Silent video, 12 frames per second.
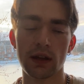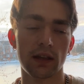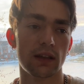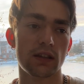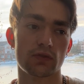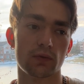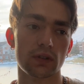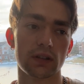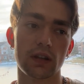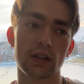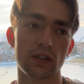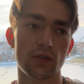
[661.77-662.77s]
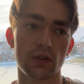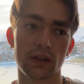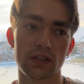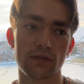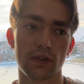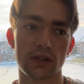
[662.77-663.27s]
he's really good at doing
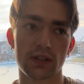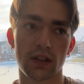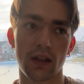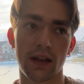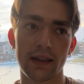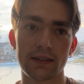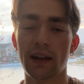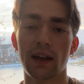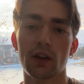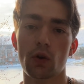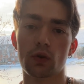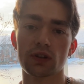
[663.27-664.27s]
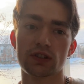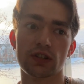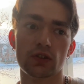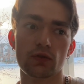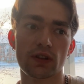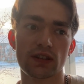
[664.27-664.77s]
this for his clients. In order to
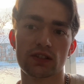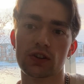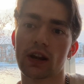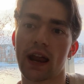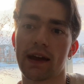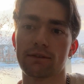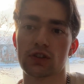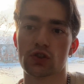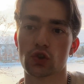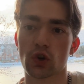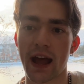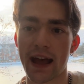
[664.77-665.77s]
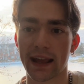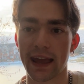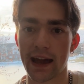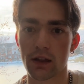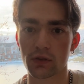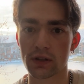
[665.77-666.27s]
do this, you're gonna have to track
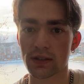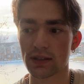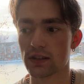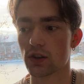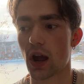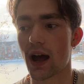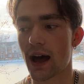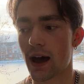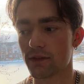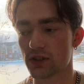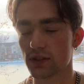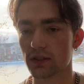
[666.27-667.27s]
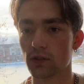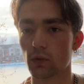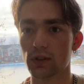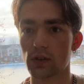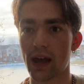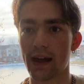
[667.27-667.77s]
calories, and you're obviously
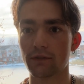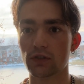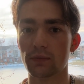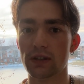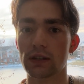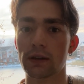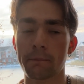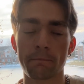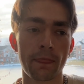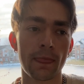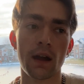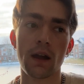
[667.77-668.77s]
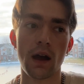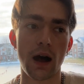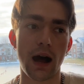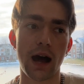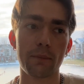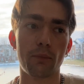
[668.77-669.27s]
going to have to be
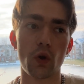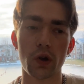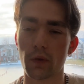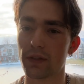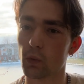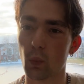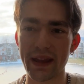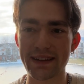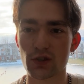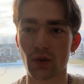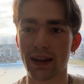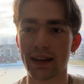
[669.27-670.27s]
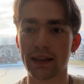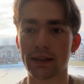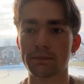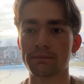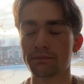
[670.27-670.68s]
on point with your weight training,